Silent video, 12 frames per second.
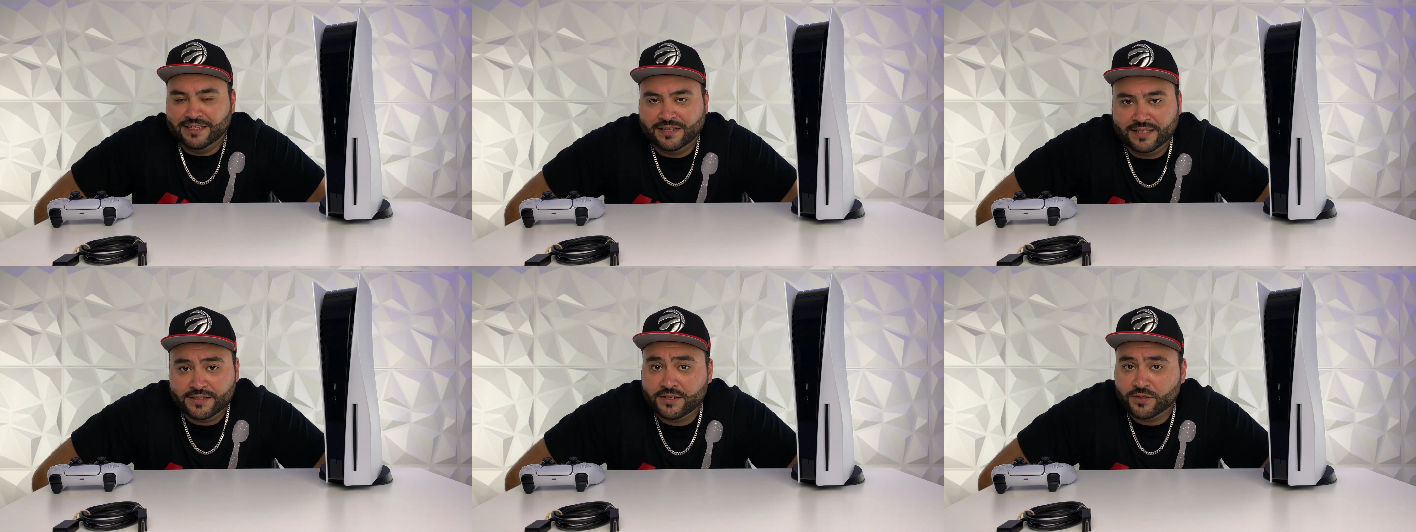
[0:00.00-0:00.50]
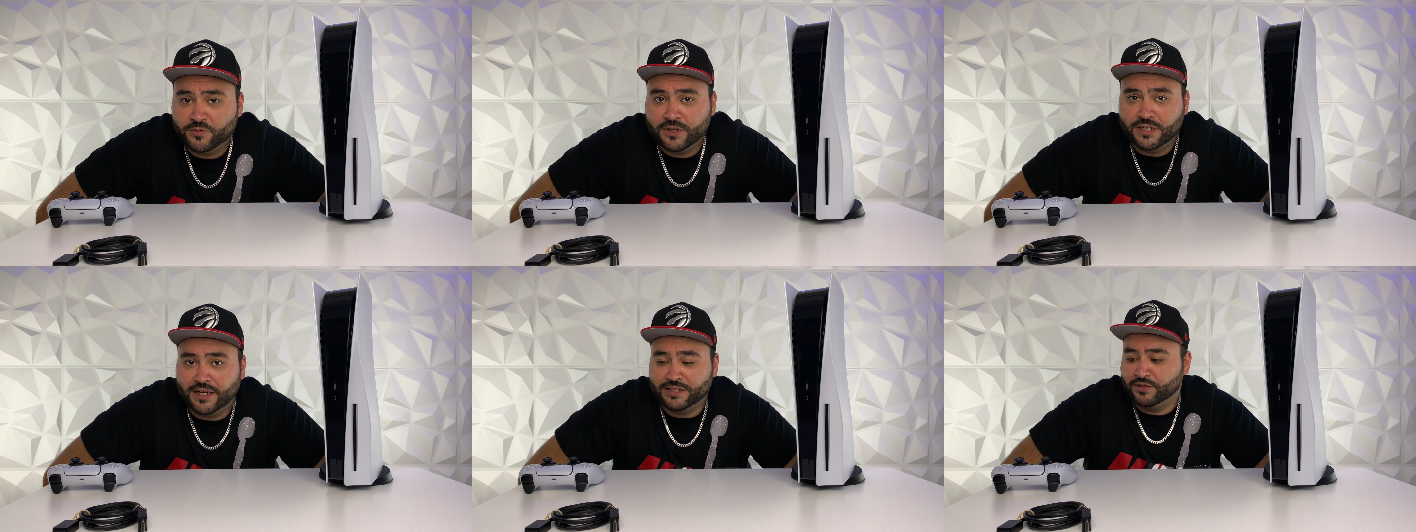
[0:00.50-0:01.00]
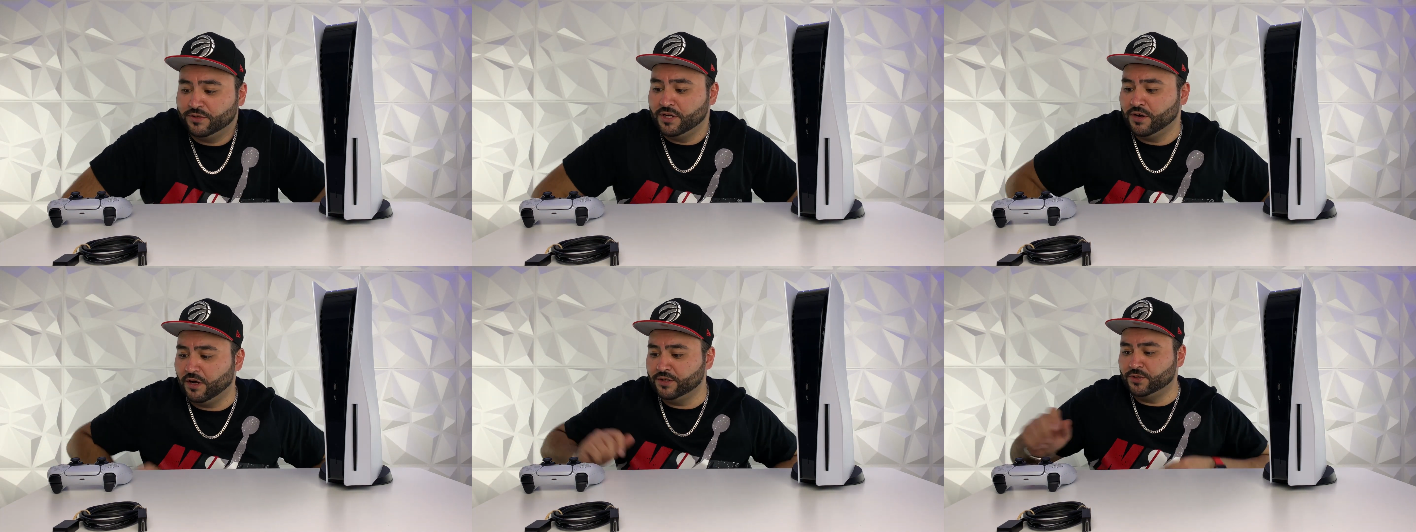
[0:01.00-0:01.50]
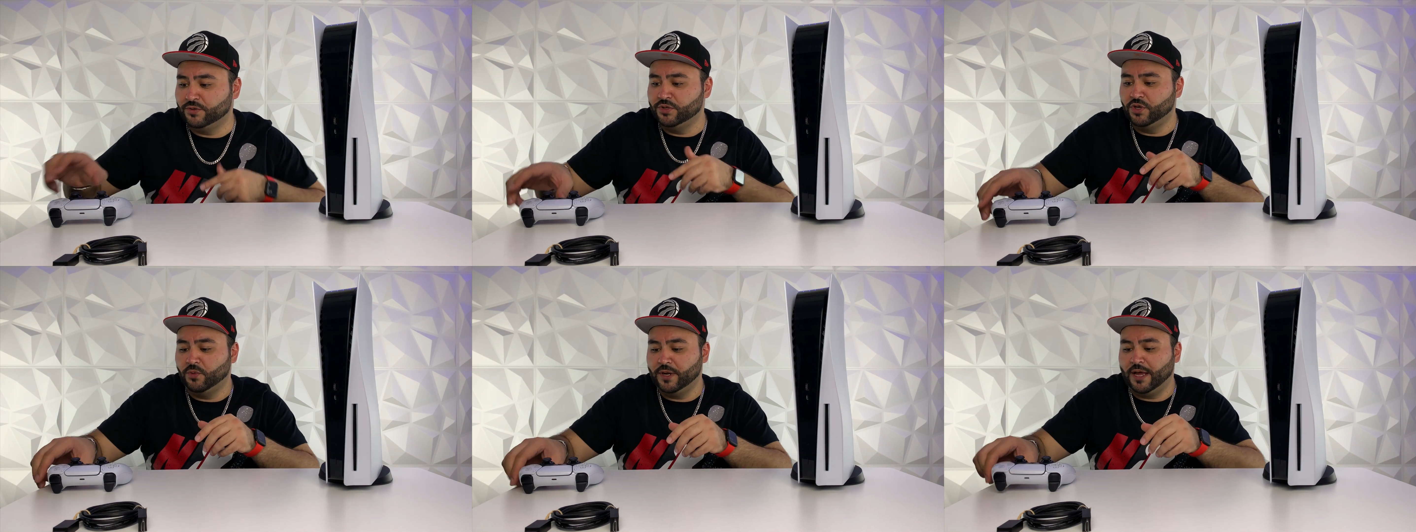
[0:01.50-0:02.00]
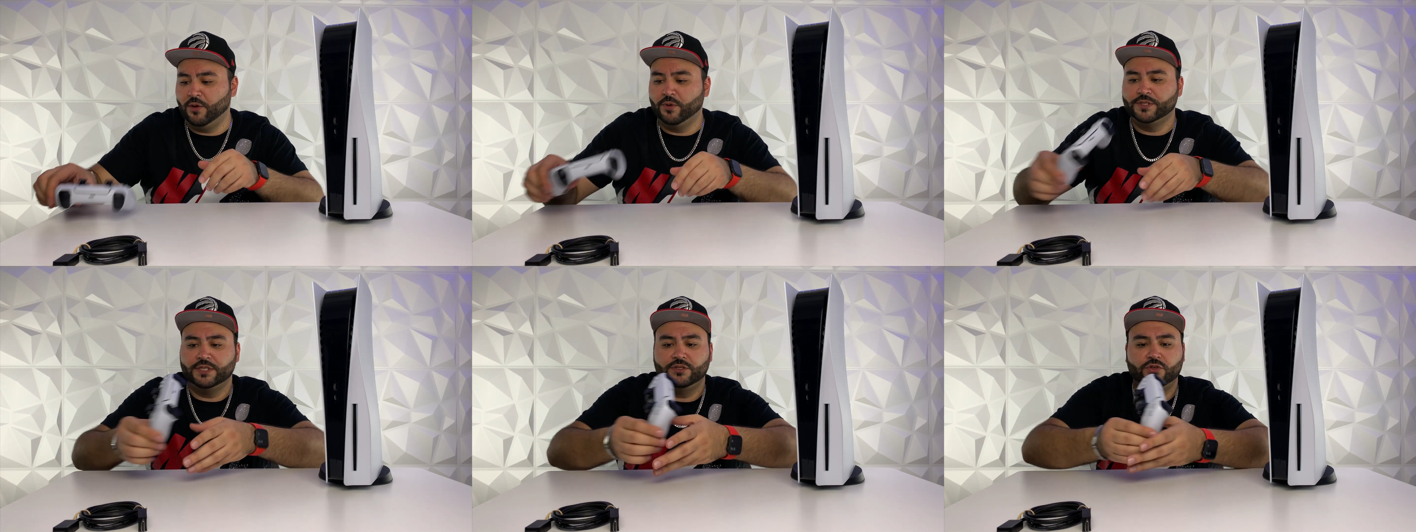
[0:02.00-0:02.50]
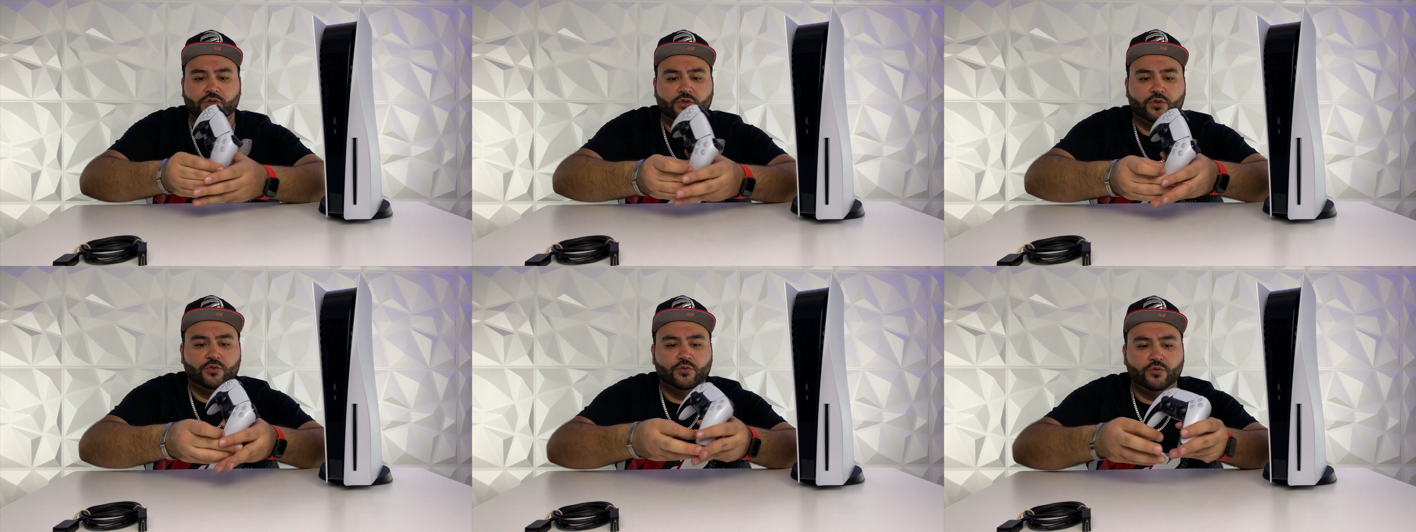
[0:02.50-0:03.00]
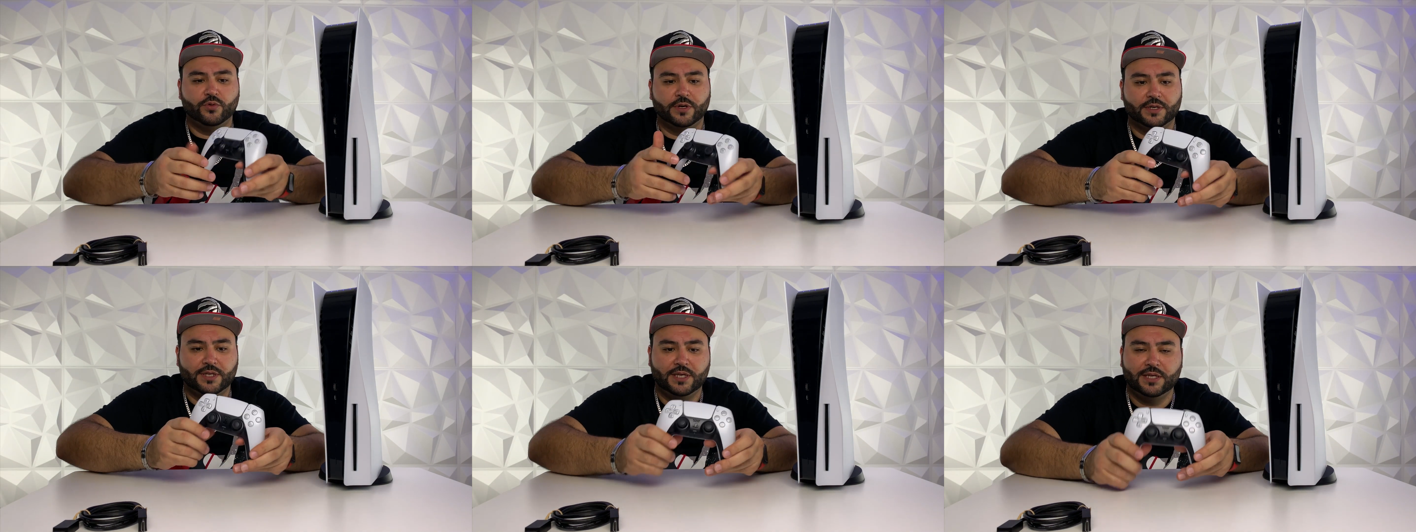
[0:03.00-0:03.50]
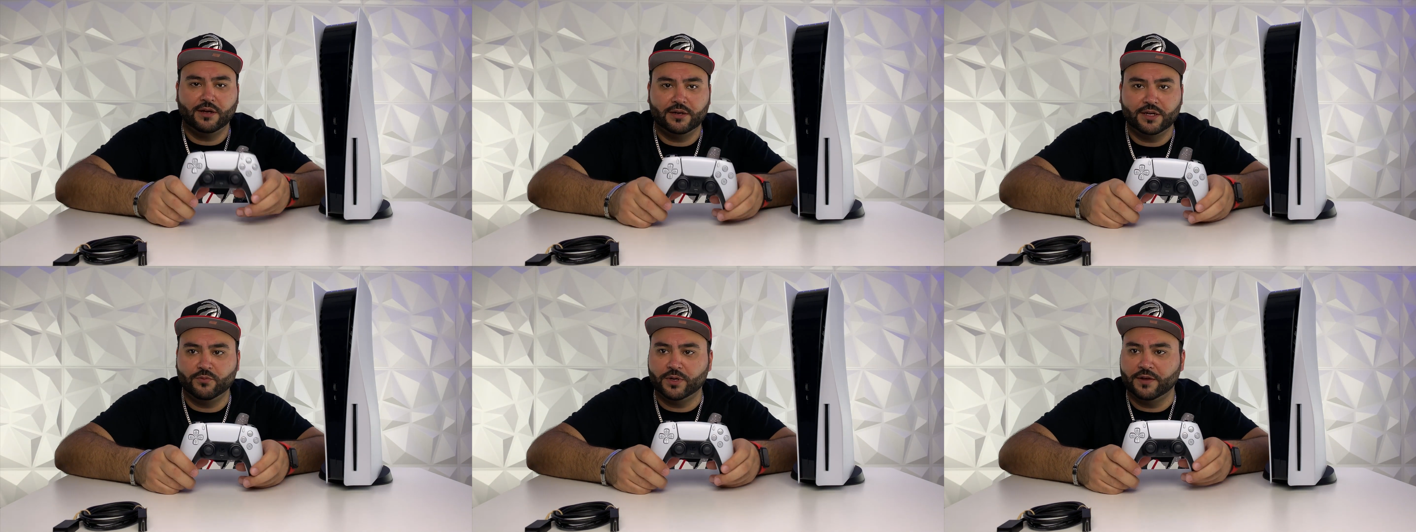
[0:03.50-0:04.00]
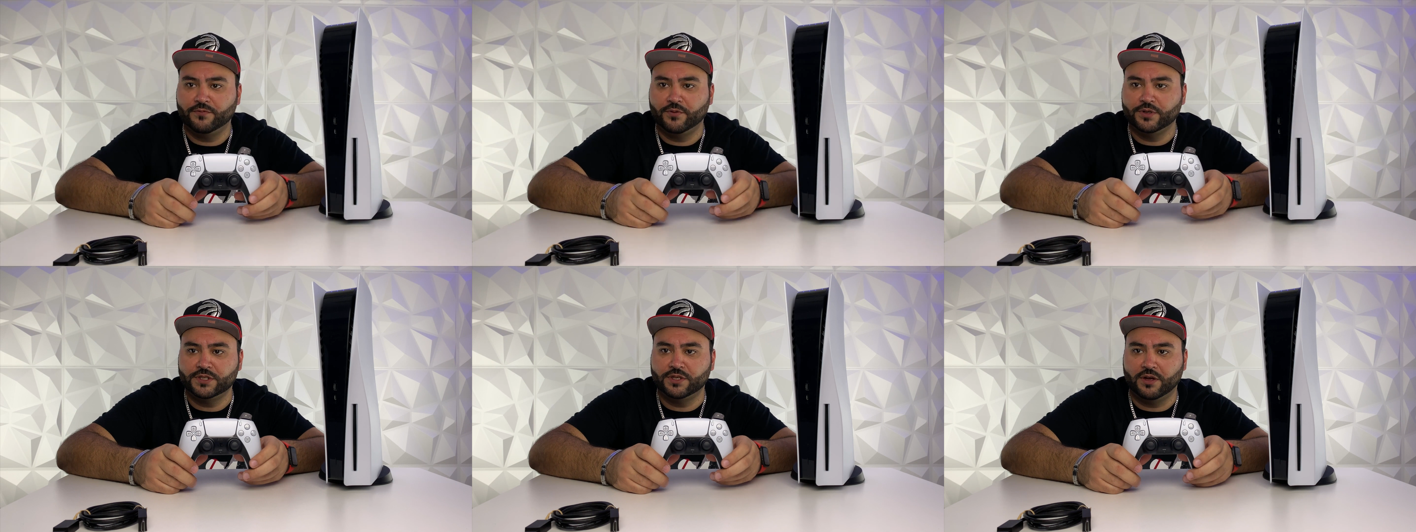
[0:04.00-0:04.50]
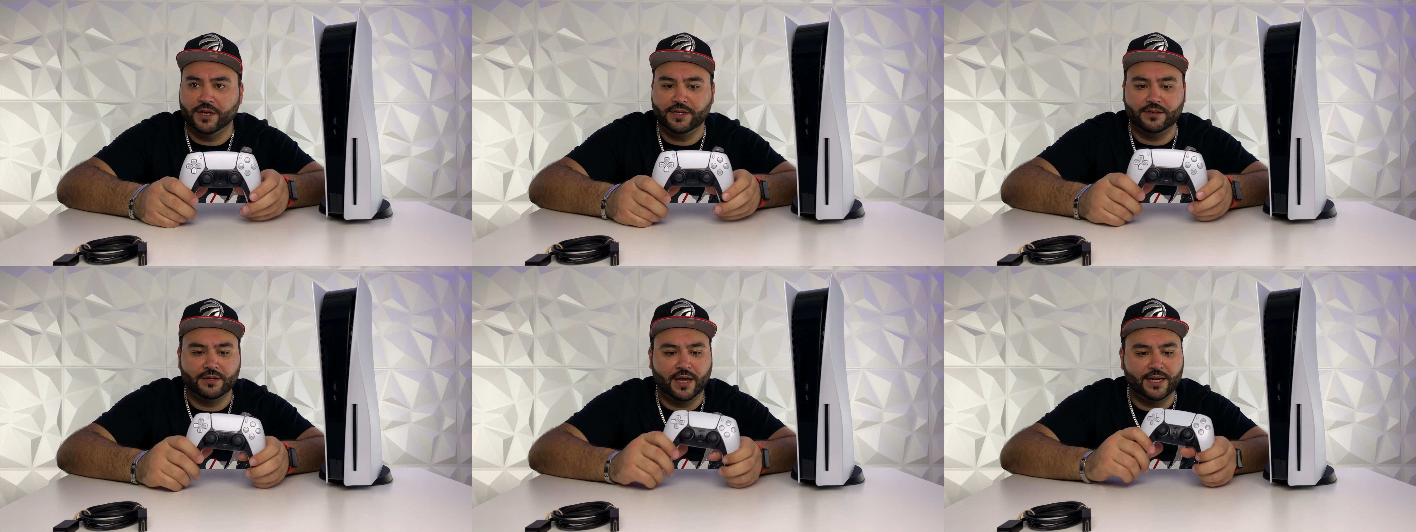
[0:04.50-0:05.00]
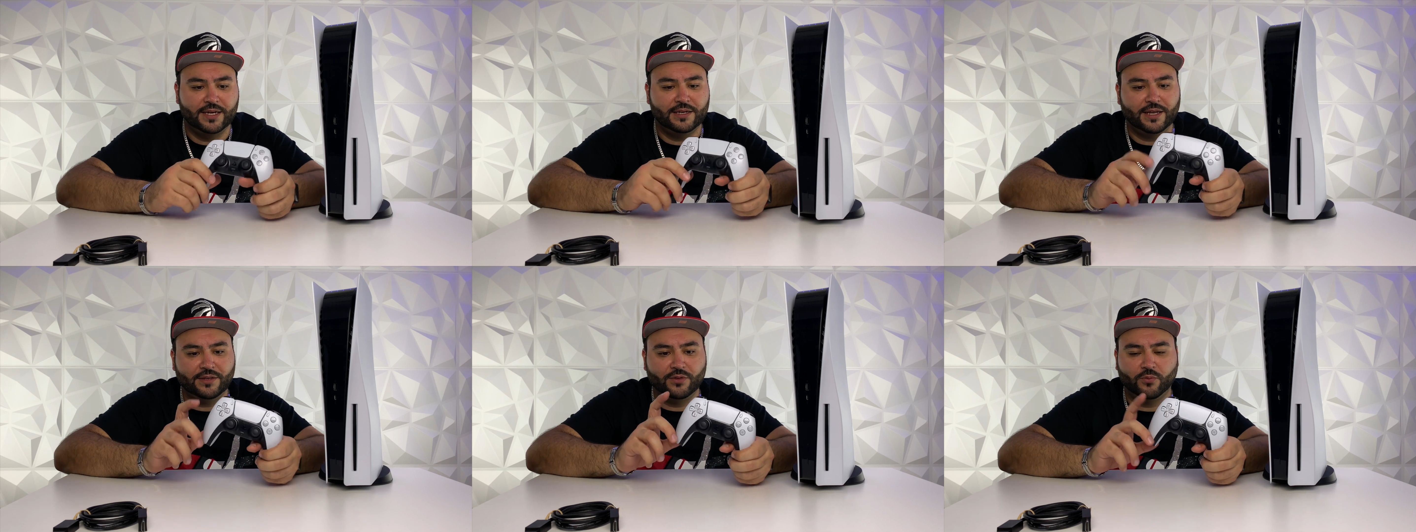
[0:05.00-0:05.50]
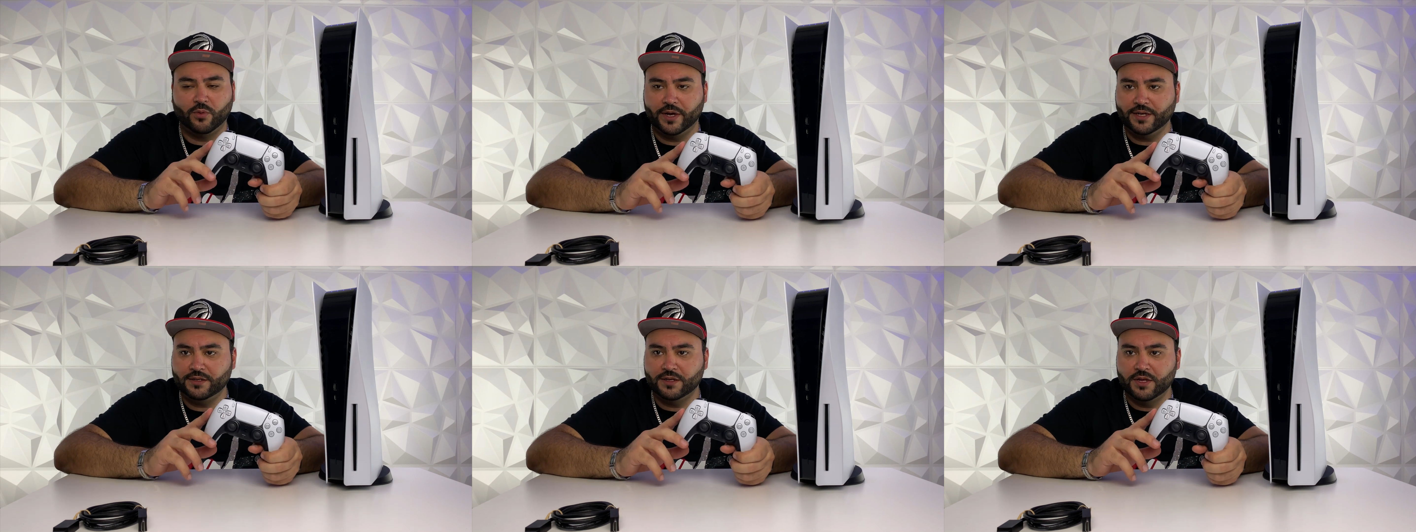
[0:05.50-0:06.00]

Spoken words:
this is a really nice looking console. You know what? I wasn't too keen on it when I first saw it. I didn't like the white,